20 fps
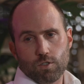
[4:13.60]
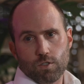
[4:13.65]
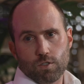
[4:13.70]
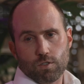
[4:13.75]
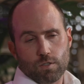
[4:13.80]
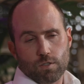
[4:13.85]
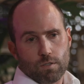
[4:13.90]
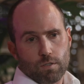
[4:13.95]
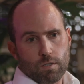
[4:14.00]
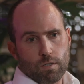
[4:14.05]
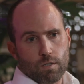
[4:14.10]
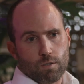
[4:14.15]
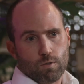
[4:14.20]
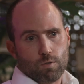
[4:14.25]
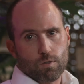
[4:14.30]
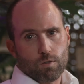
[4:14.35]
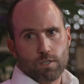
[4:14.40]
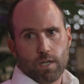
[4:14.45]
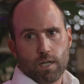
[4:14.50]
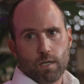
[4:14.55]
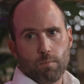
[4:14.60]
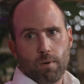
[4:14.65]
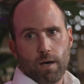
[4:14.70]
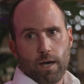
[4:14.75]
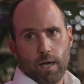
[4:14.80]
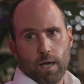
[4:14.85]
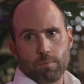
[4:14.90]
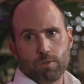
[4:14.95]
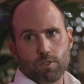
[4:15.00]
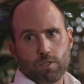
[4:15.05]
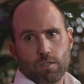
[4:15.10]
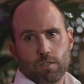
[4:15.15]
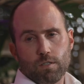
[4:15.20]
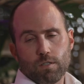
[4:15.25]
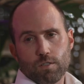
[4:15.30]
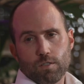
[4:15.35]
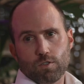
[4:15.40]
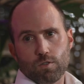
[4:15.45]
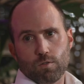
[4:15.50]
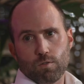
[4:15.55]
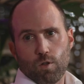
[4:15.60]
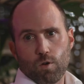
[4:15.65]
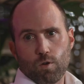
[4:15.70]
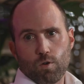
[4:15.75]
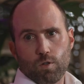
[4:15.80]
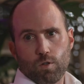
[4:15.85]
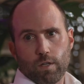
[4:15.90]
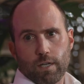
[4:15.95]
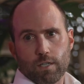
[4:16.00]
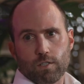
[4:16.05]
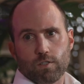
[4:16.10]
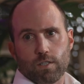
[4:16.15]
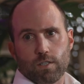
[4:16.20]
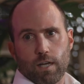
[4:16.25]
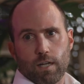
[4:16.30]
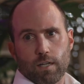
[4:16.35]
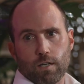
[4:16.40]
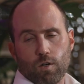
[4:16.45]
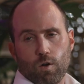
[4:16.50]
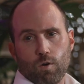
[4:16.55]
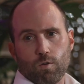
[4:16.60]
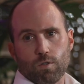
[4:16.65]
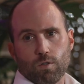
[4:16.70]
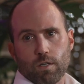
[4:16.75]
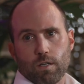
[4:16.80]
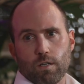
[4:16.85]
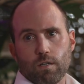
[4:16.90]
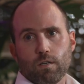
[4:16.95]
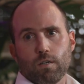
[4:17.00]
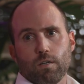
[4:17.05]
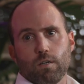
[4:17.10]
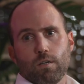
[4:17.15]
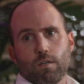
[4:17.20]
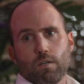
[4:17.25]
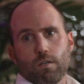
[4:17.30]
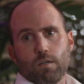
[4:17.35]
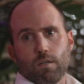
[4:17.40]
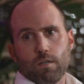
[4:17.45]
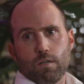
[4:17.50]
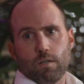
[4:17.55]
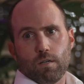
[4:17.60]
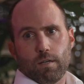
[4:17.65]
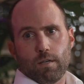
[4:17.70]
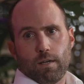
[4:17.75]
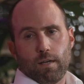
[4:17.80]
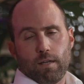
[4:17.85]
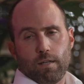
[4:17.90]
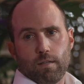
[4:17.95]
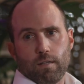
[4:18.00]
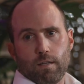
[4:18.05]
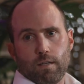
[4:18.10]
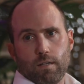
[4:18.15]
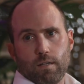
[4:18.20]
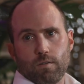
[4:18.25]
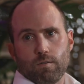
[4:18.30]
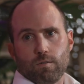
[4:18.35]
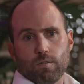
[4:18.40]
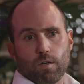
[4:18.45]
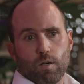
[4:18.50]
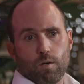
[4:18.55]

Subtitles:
just a little tiny biopsy, so local anesthetic only. And then